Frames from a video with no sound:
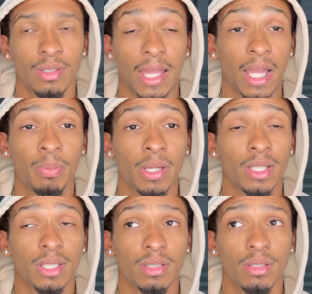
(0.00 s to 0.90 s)
I
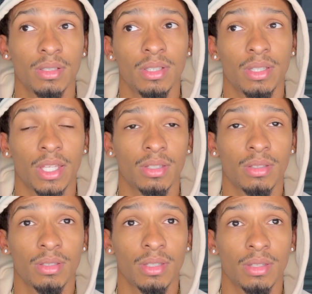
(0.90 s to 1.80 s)
probably could have, like,
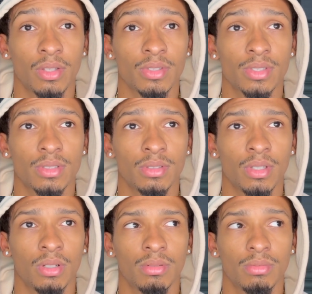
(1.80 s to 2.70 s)
there's
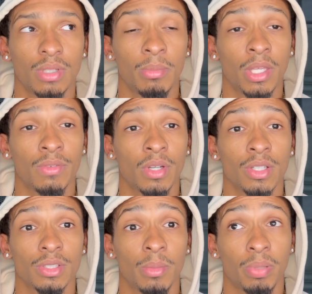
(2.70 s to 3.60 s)
I'm gonna give
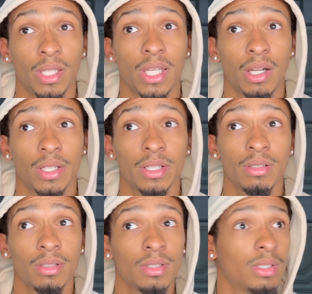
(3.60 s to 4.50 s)
y'all a play out
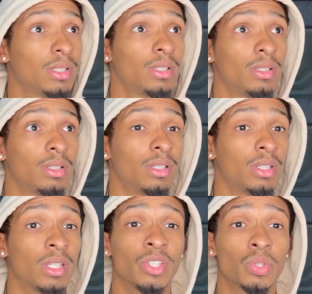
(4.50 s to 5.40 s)
here.
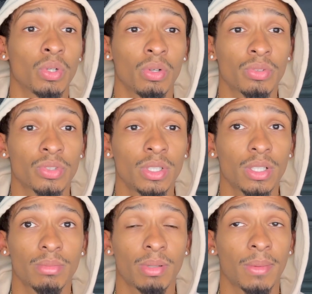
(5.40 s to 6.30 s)
Get you an older
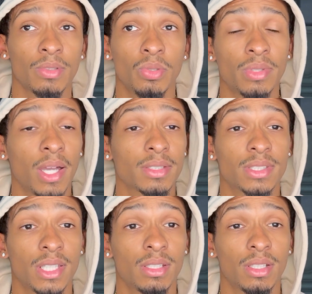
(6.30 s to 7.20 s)
truck, probably
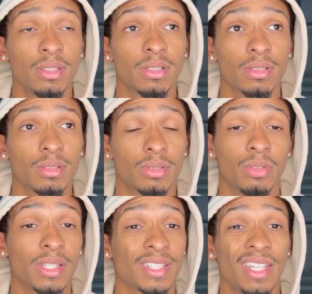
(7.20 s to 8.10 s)
2010 and under,
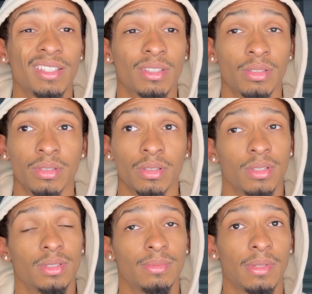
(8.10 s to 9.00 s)
2008 and under,
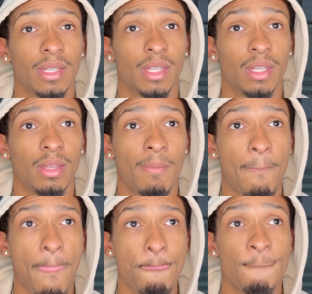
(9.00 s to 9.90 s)
and
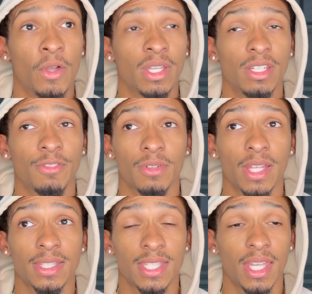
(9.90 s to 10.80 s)
get it for
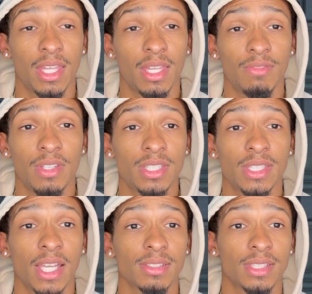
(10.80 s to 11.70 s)
like 10,
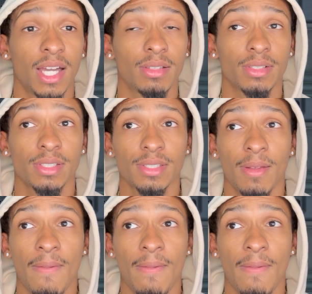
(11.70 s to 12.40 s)
$15,000,